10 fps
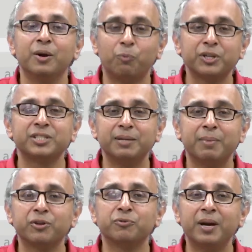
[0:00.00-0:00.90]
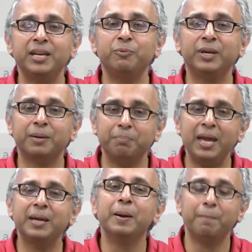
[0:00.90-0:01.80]
What is the amount of money we can
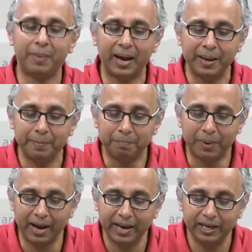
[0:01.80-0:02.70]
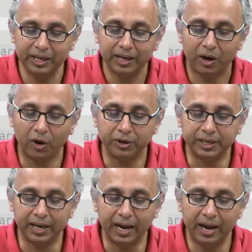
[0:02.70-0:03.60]
make by buying on
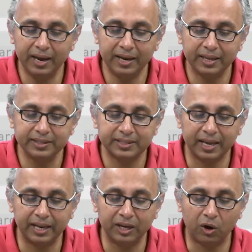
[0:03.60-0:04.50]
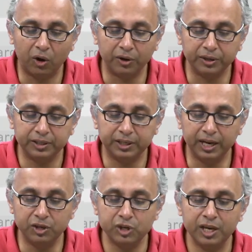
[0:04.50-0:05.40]
day i and selling on
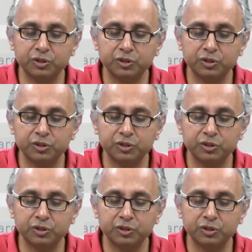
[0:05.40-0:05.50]
day j?